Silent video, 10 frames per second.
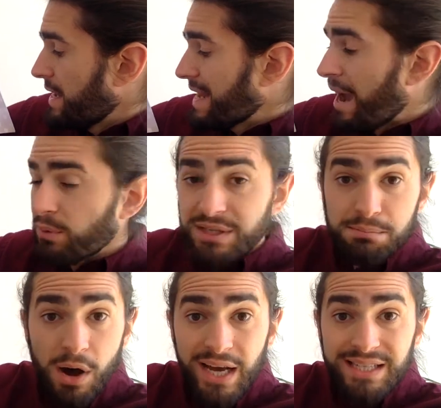Now it's
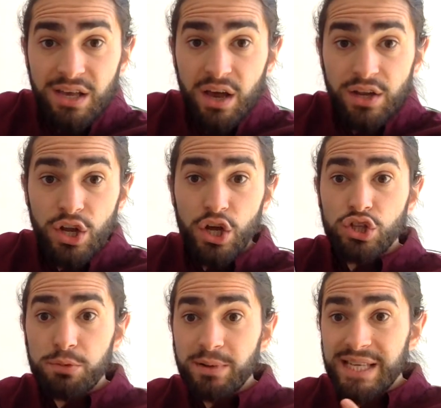my turn
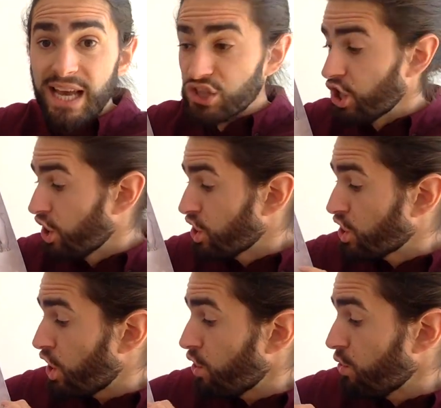to protect
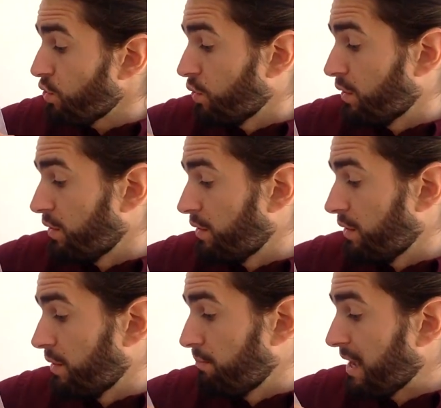you,
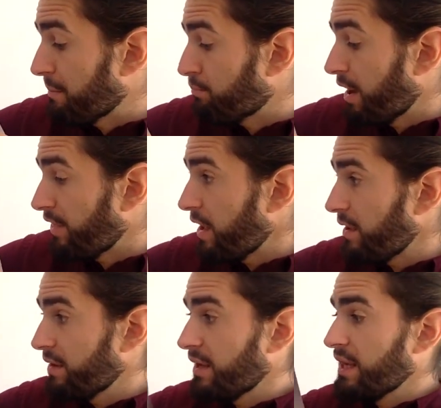big
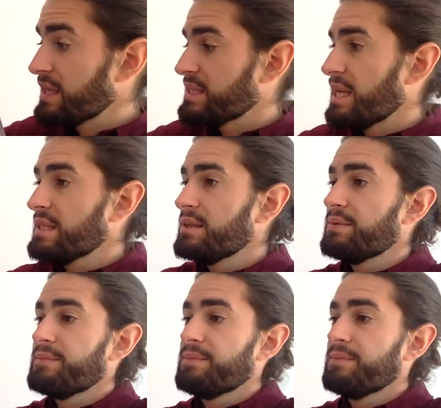brother, he said.